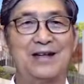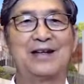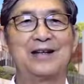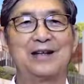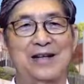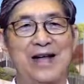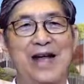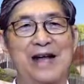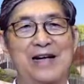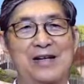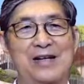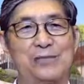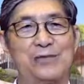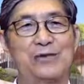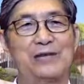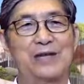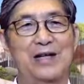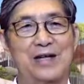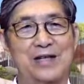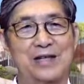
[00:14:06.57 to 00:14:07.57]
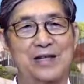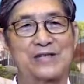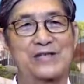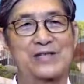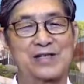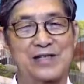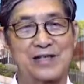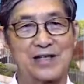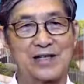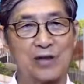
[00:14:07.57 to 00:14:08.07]
animal that
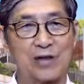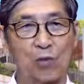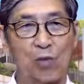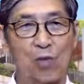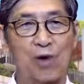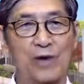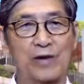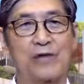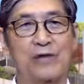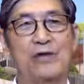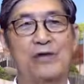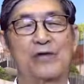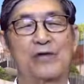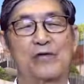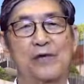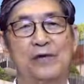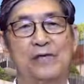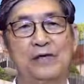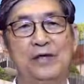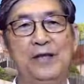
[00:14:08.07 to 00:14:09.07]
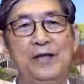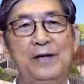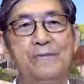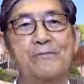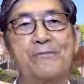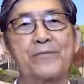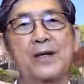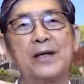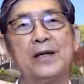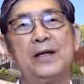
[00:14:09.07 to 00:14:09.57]
lives in the water, the river.
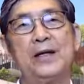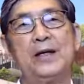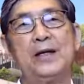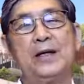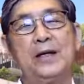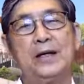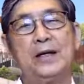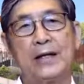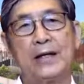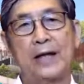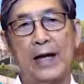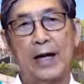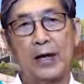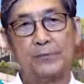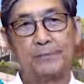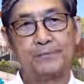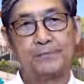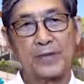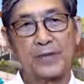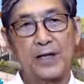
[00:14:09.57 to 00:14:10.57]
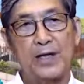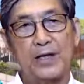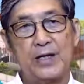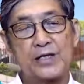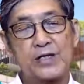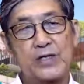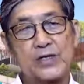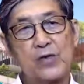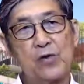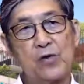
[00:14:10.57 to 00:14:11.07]
Now,
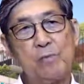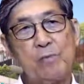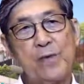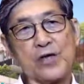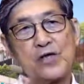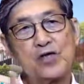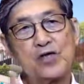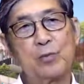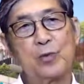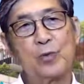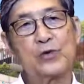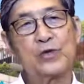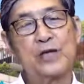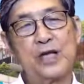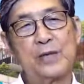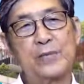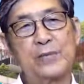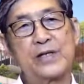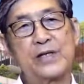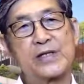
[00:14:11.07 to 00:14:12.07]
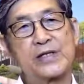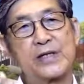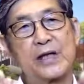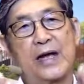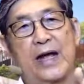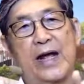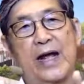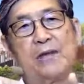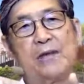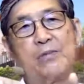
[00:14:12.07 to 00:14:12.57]
so Mesopotamia is the
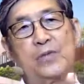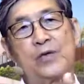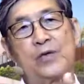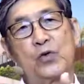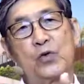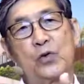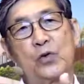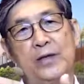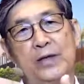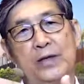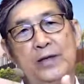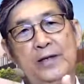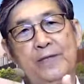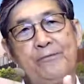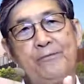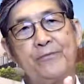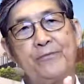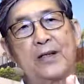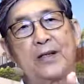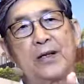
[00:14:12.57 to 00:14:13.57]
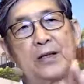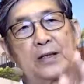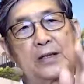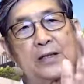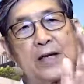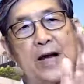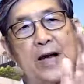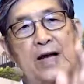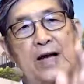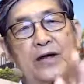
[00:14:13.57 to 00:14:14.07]
land between the
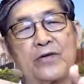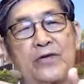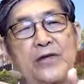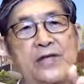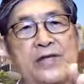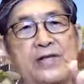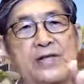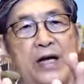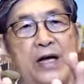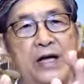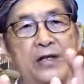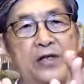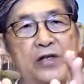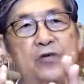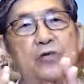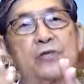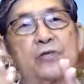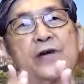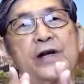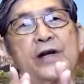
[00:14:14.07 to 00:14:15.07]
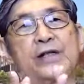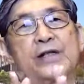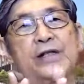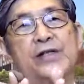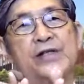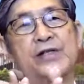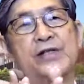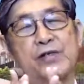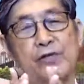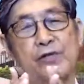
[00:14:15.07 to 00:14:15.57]
Tigris and the
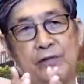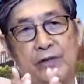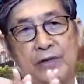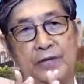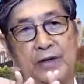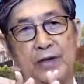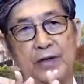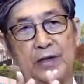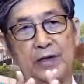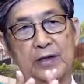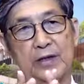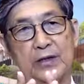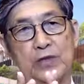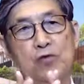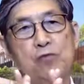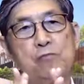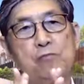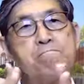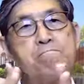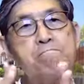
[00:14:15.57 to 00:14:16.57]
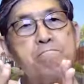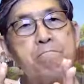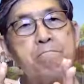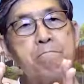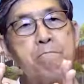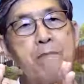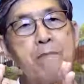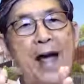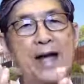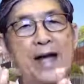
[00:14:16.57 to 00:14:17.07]
Euphrates River. Two
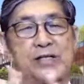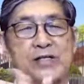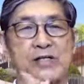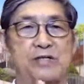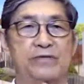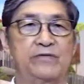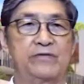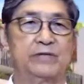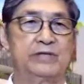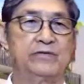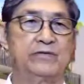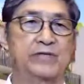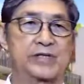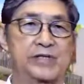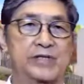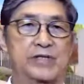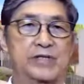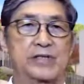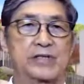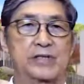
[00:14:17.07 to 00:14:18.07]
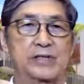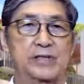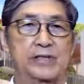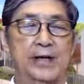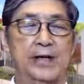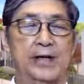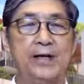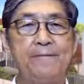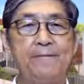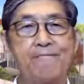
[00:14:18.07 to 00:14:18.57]
massive rivers,
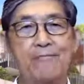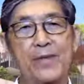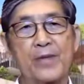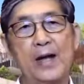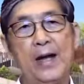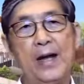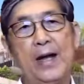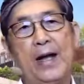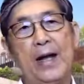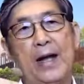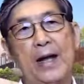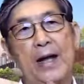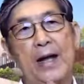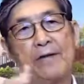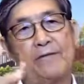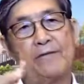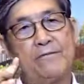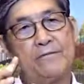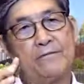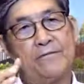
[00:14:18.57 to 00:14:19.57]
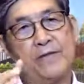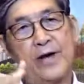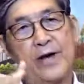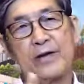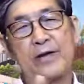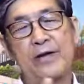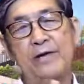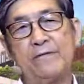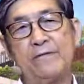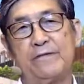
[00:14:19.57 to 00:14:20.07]
okay? And
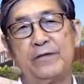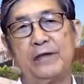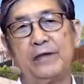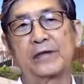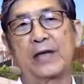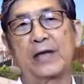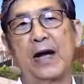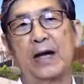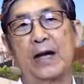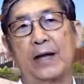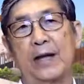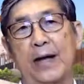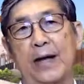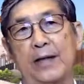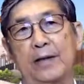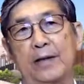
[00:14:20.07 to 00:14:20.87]
very fertile land.